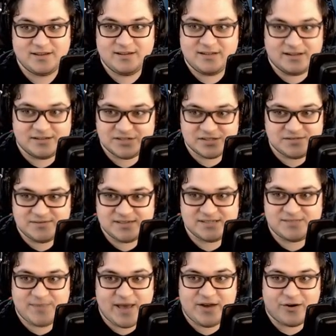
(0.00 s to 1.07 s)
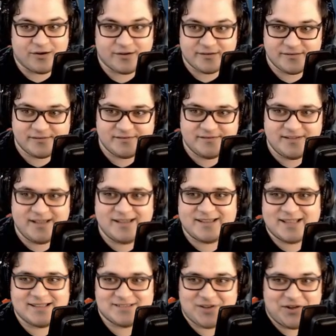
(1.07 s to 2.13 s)
it just, it's better. Like,
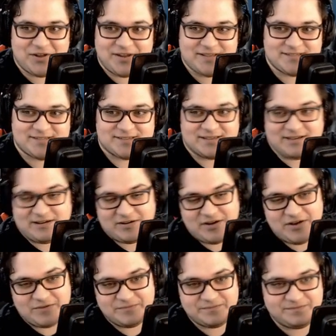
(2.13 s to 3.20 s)
that's all it is. I don't know.